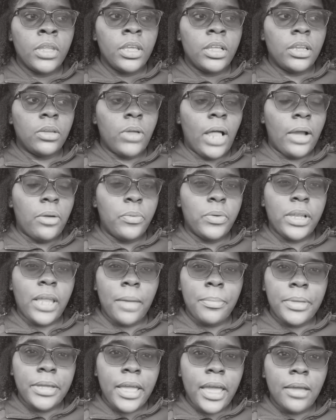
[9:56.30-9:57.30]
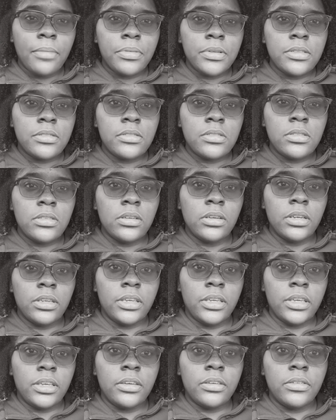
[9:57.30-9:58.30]
Like, will I be able to
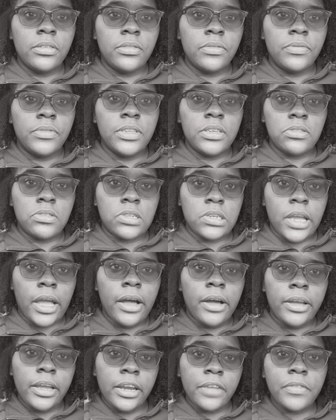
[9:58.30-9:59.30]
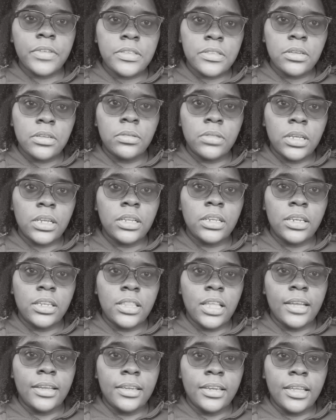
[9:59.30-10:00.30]
give this child every single thing that
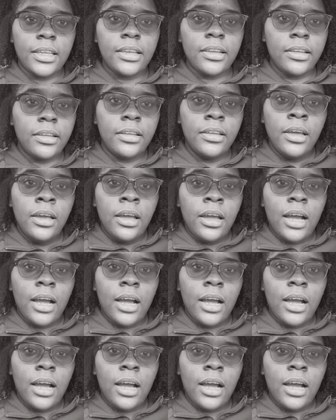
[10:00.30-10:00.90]
they need?